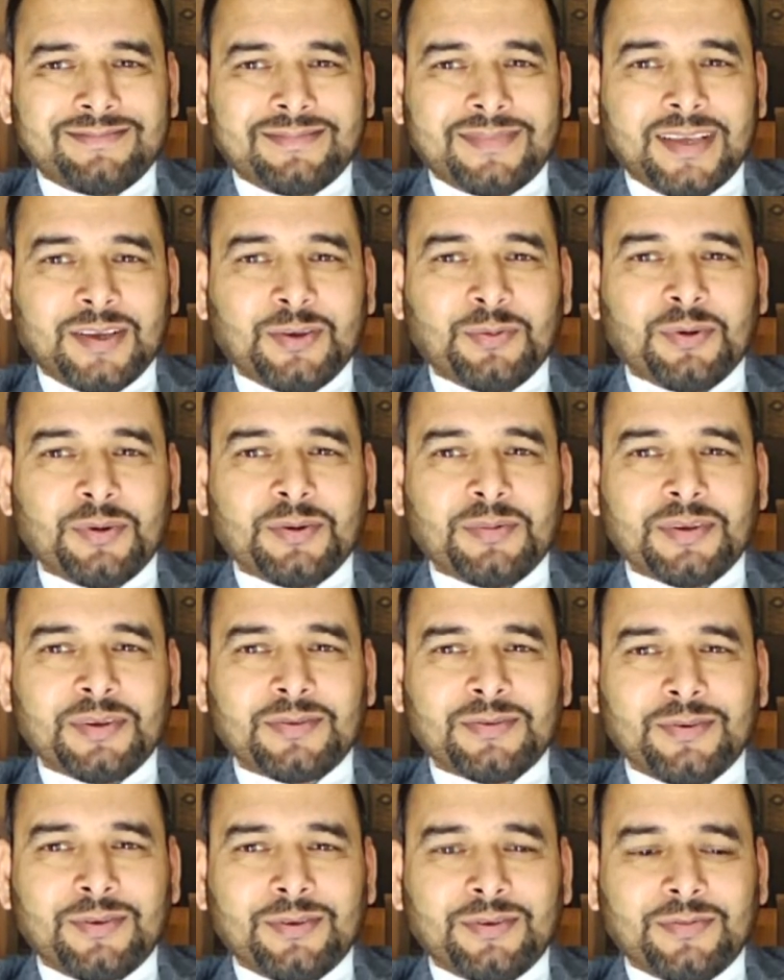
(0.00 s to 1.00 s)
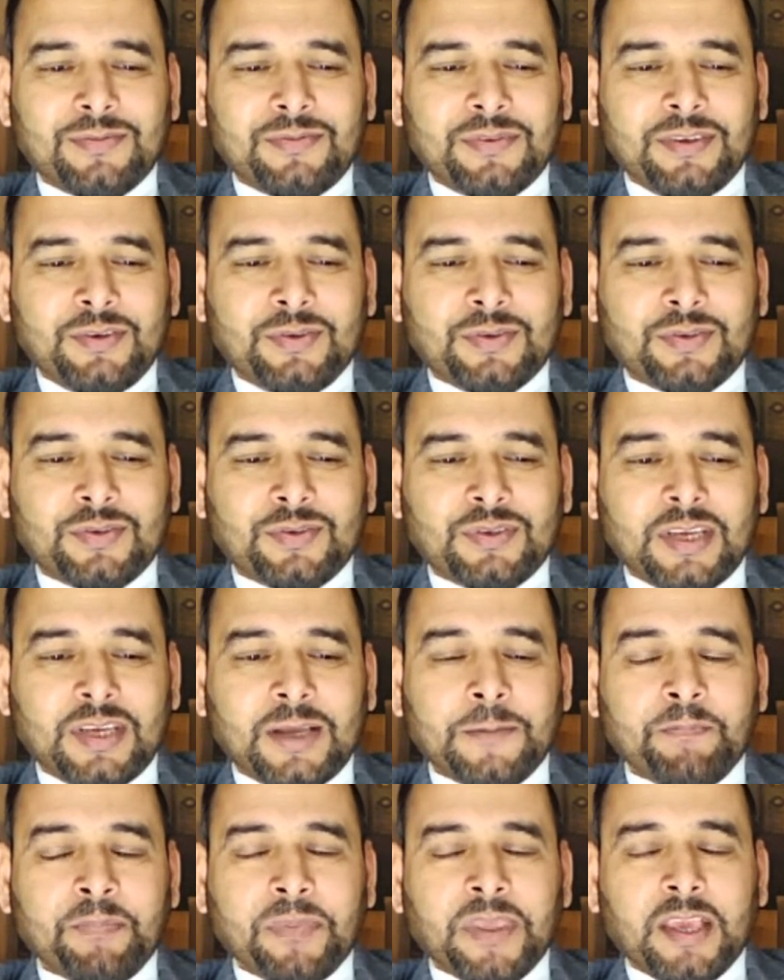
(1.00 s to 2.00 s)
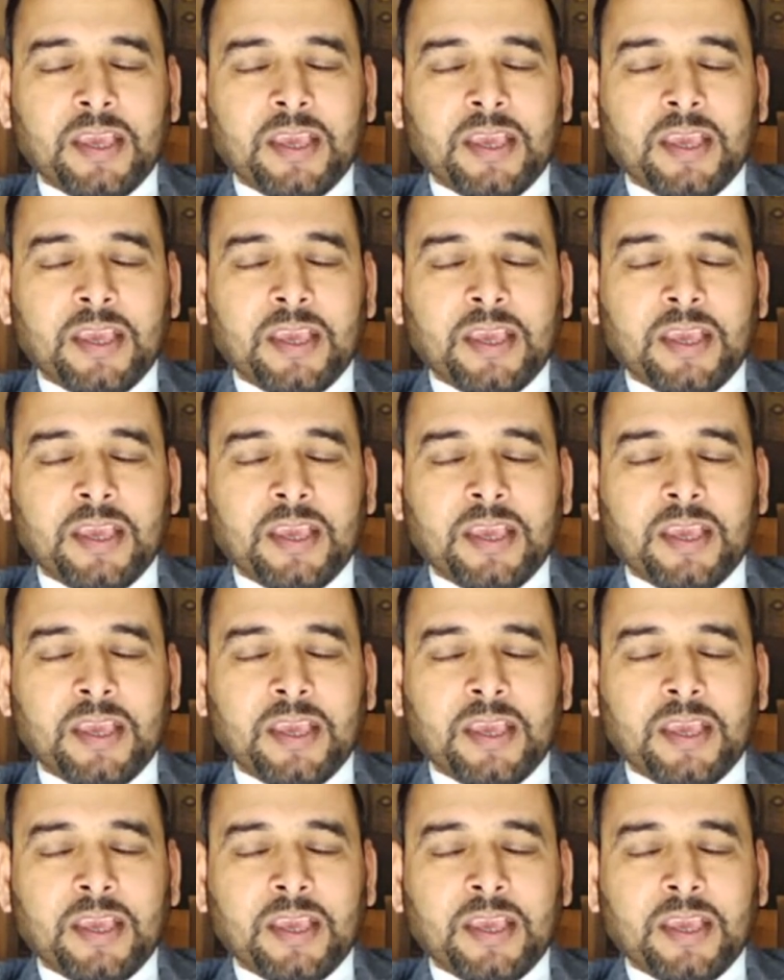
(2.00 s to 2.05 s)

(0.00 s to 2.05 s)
Thank you very much, all of you today.